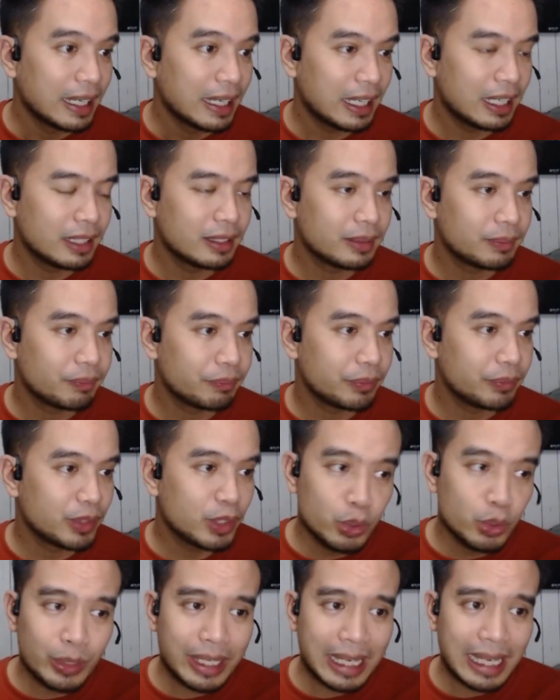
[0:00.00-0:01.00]
And
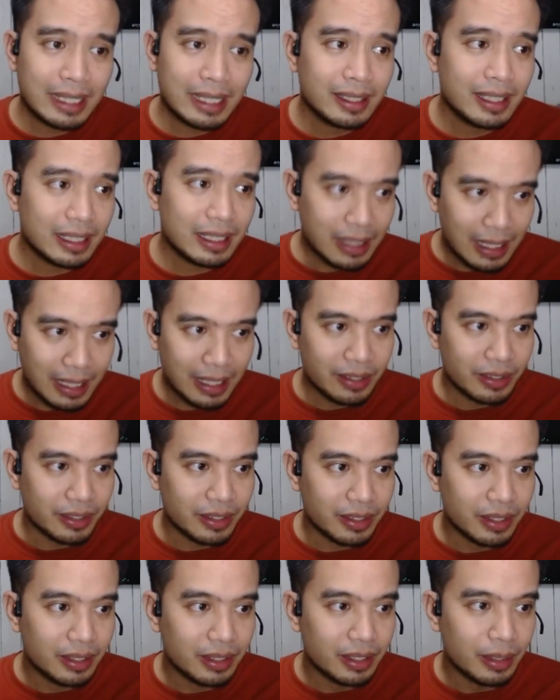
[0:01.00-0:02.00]
you can get
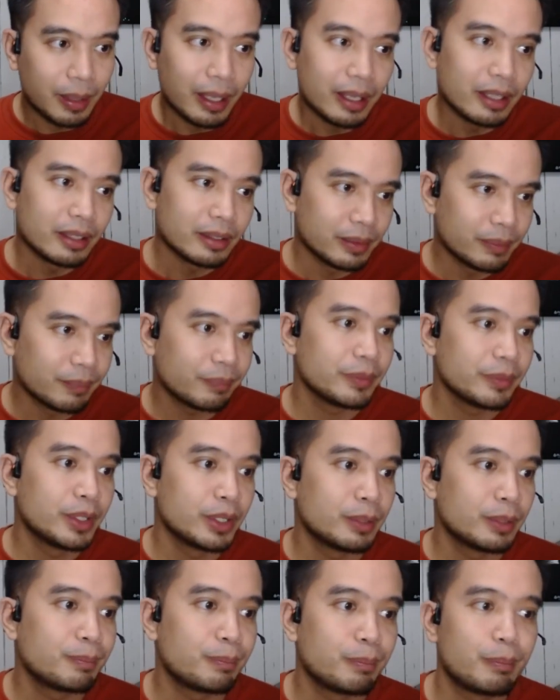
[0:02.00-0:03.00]
hired.
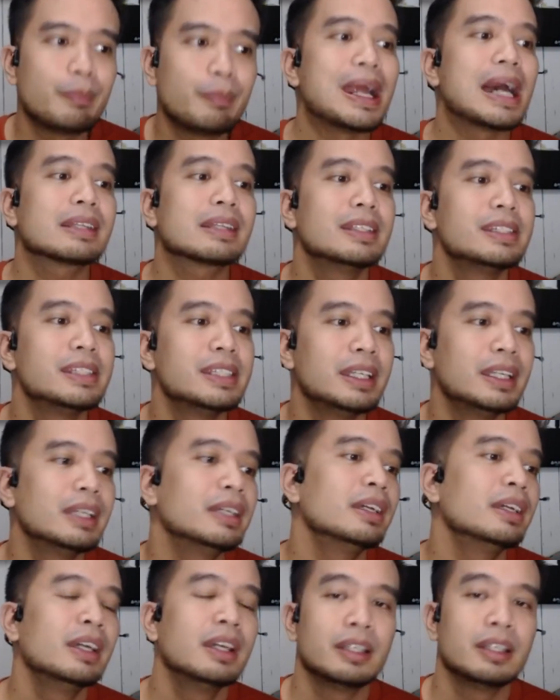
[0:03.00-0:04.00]
You're
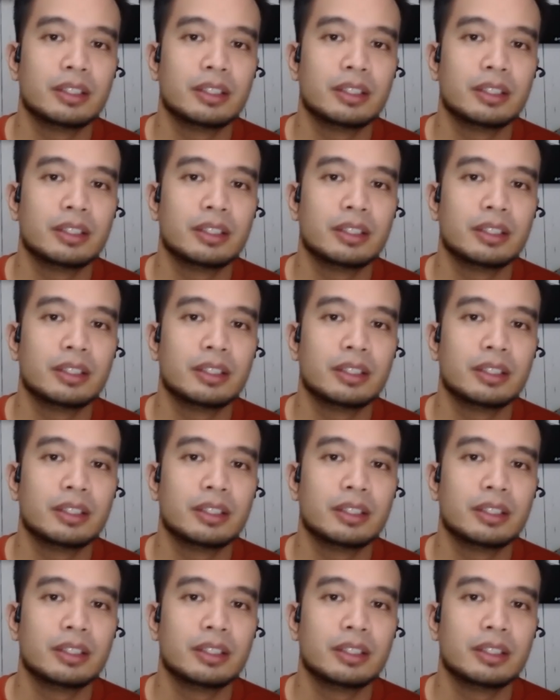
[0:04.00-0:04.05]
practicing.